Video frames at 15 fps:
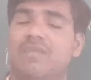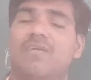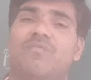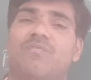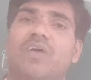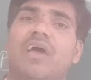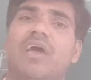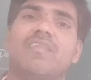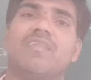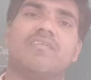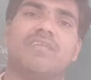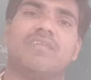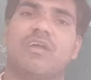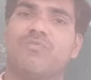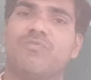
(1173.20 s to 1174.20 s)
where the
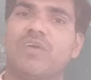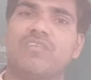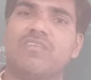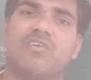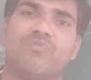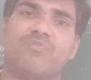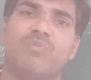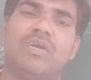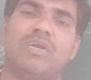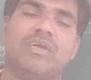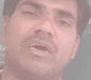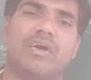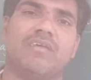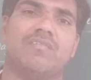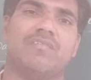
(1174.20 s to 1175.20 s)
surface of
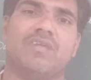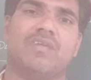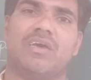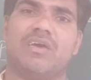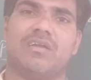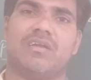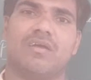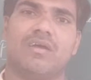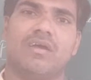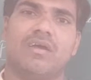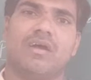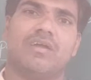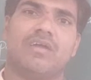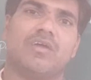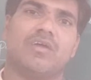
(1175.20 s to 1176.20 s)
media is
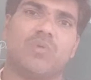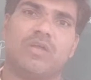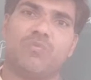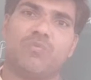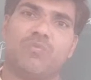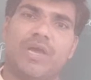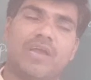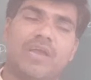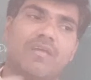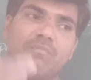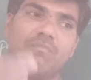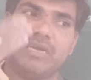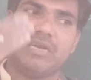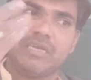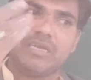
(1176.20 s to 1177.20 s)
there, otherwise where the
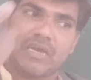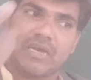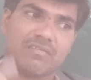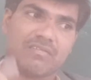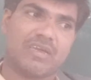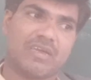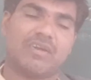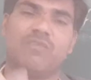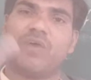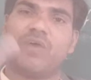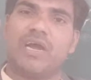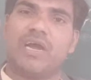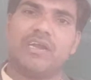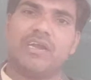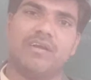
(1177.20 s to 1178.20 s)
medias are
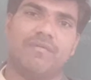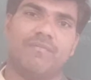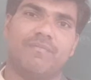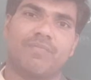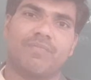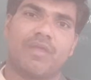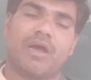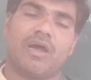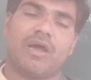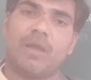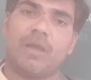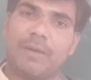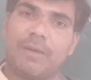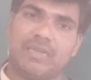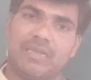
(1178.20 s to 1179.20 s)
divided on
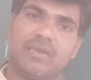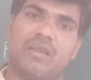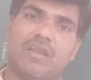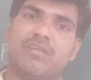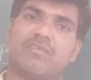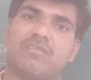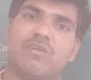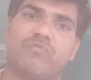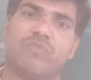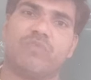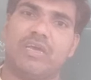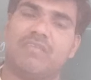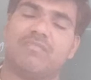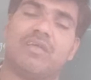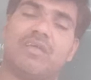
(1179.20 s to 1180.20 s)
a particular
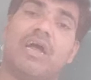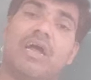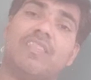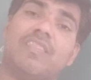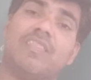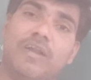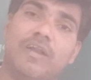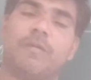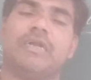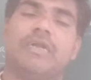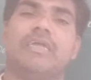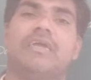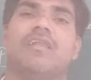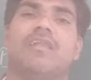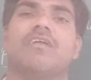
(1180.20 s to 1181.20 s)
surface, at that
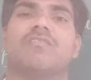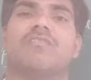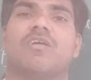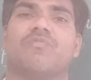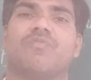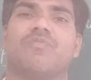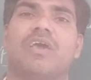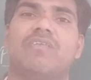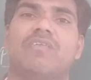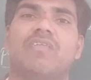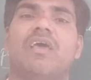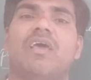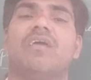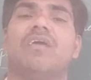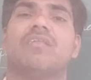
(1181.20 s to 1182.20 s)
particular
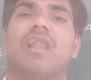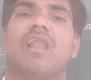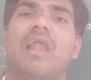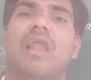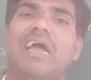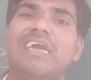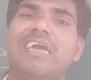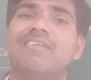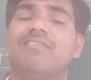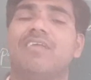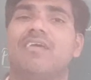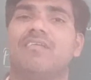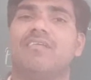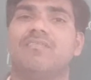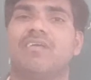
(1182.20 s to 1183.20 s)
surface, the light
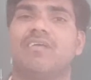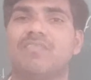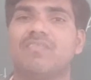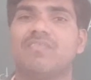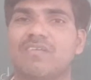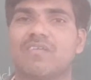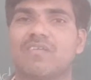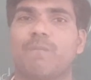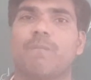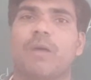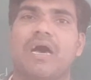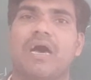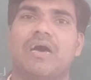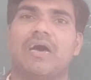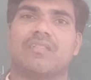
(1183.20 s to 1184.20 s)
changes its
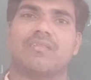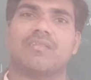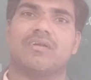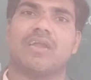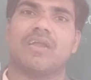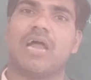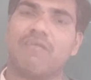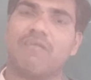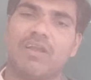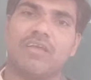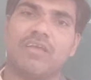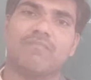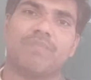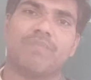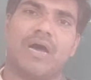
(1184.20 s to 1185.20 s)
path,
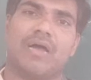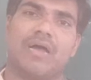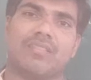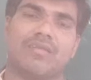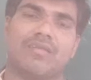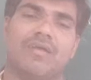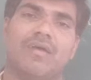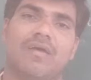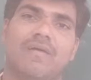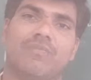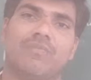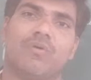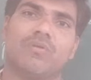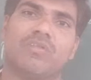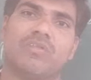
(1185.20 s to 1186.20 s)
traveling
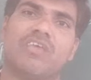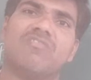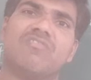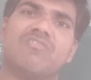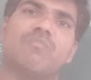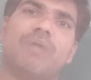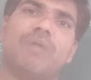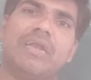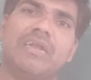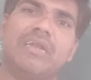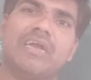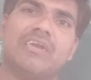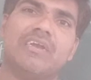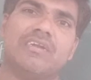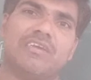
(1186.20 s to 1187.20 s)
path. No, just bended
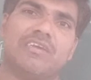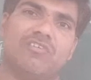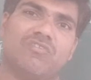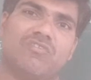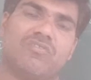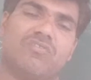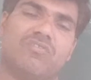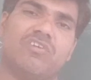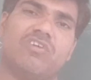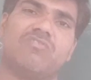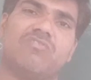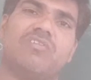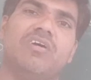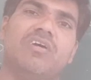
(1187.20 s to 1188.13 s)
it is. Just